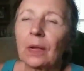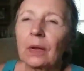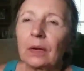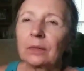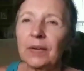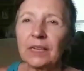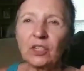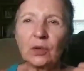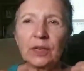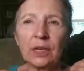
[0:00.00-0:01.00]
Uh,
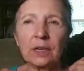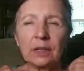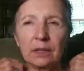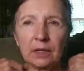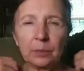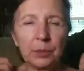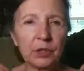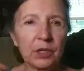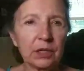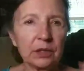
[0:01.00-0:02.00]
not doing anything in
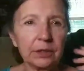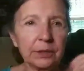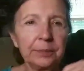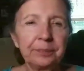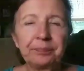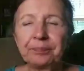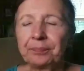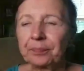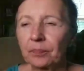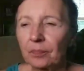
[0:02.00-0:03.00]
particular.
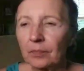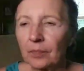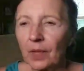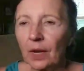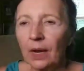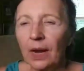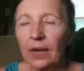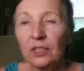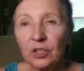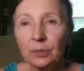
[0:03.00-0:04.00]

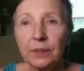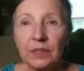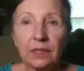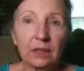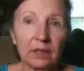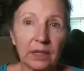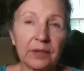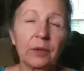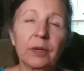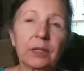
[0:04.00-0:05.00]
I should be
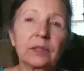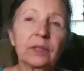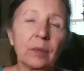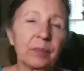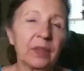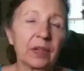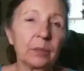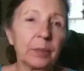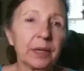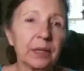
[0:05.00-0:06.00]
decluttering
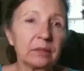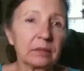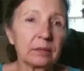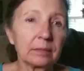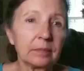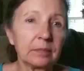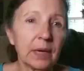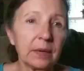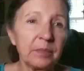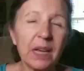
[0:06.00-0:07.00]
something, but
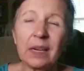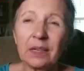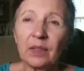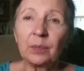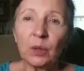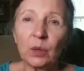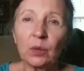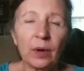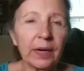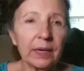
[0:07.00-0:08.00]
I'm not in the
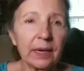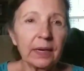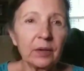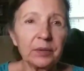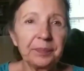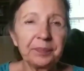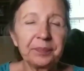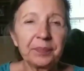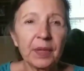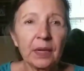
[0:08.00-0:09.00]
mood right now.
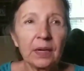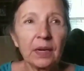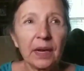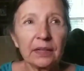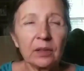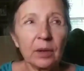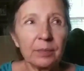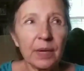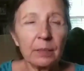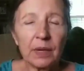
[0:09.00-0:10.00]
I thought
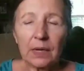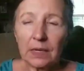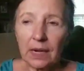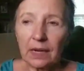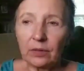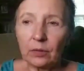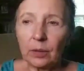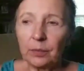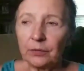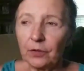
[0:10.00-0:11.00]
maybe I'd gather
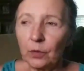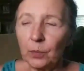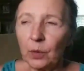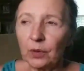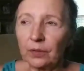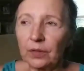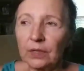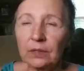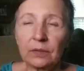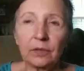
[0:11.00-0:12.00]
up a few more
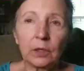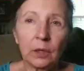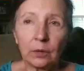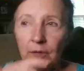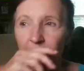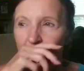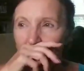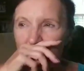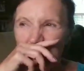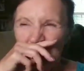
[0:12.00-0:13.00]
things of clothing